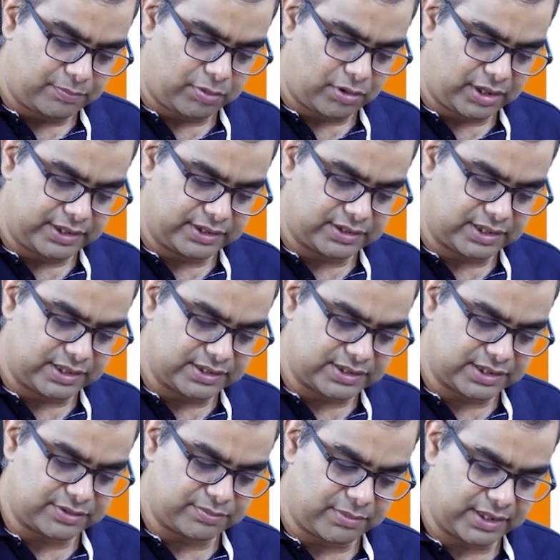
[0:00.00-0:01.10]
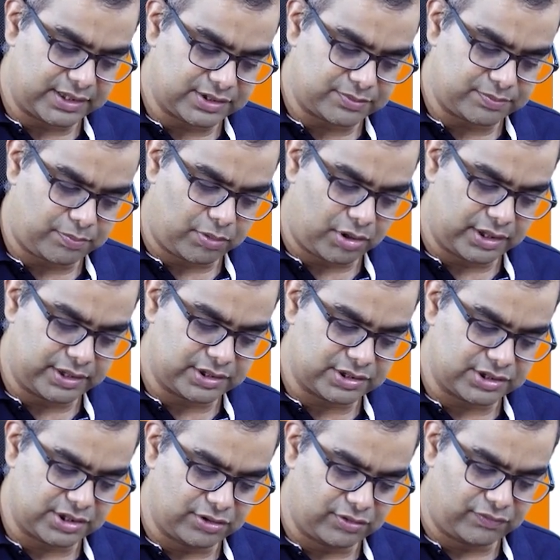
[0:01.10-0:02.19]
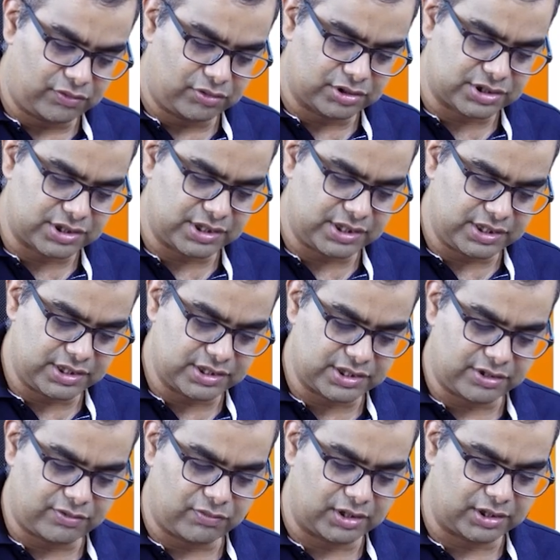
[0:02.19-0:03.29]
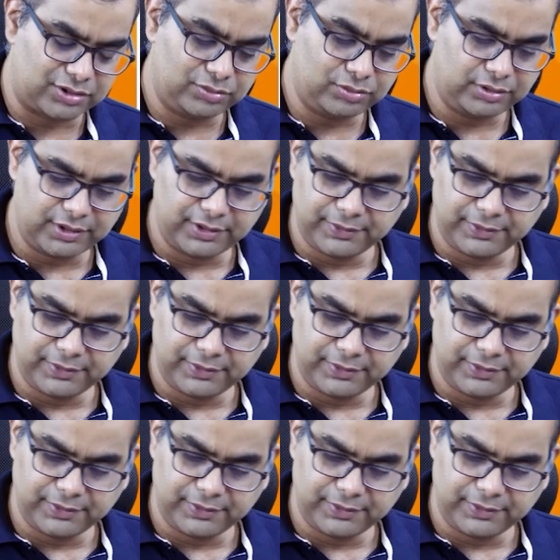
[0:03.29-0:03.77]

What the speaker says: 0.36 minus 0.04 C is equal to